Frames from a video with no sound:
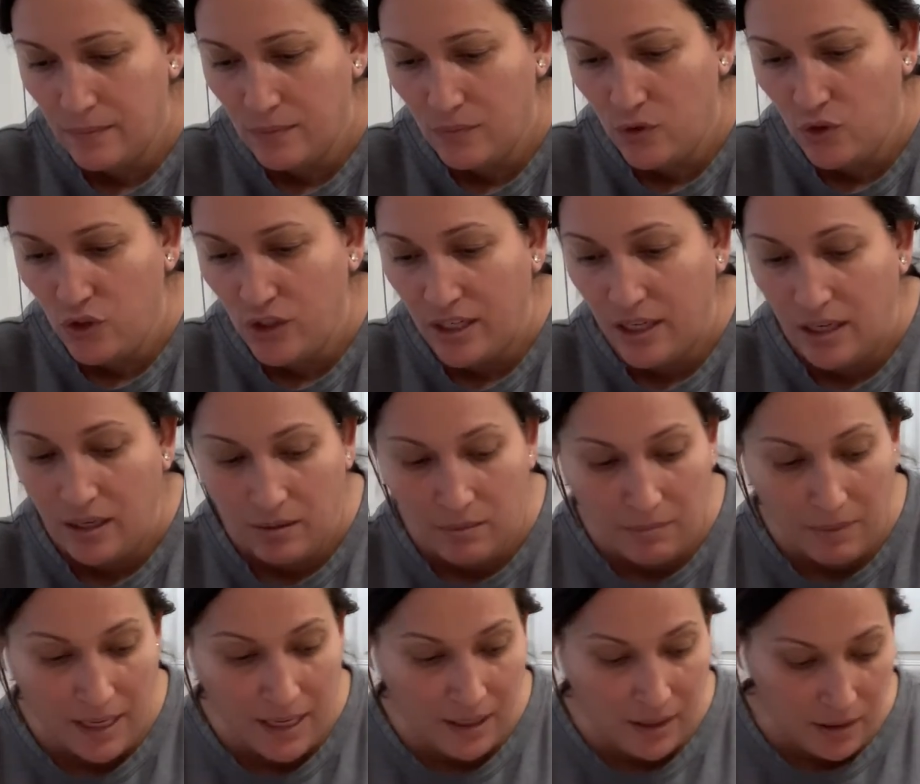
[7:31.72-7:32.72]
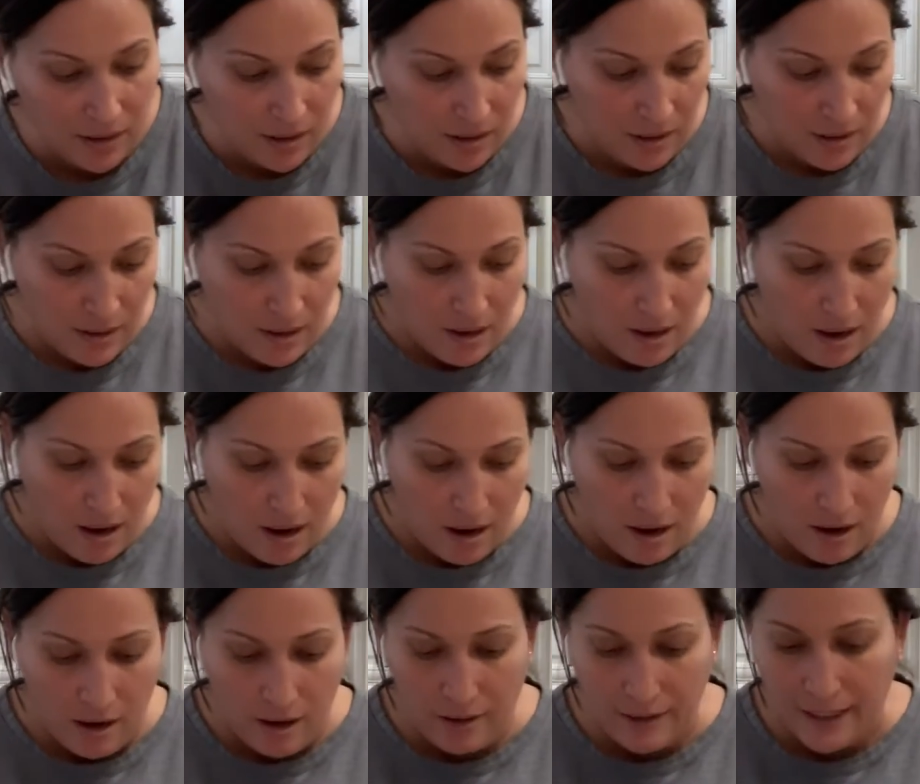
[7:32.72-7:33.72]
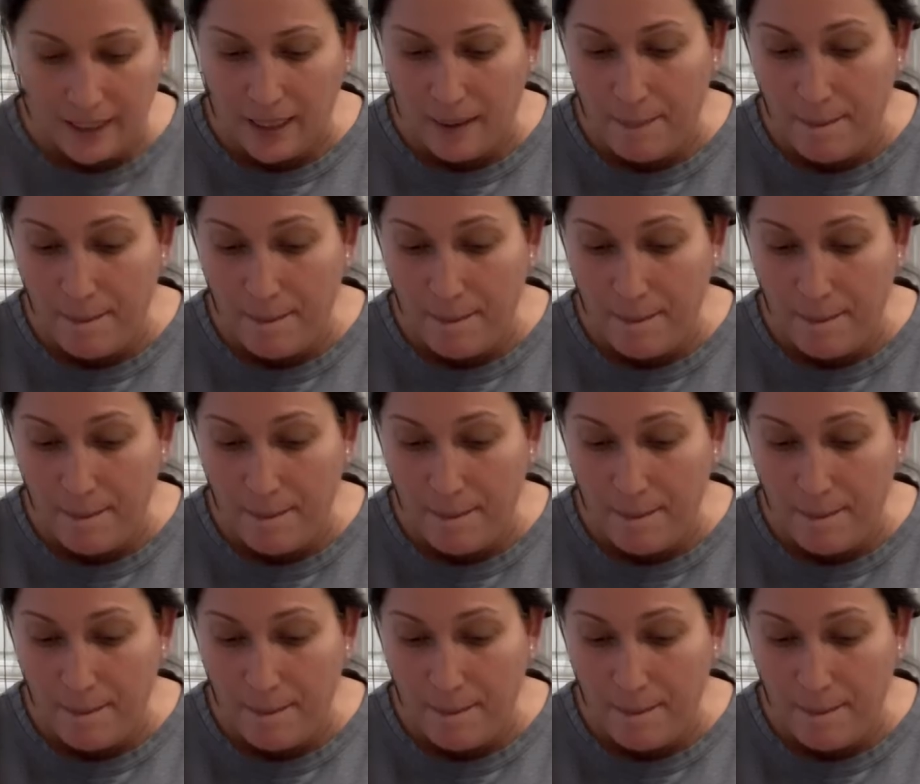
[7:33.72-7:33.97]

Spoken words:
You can make like a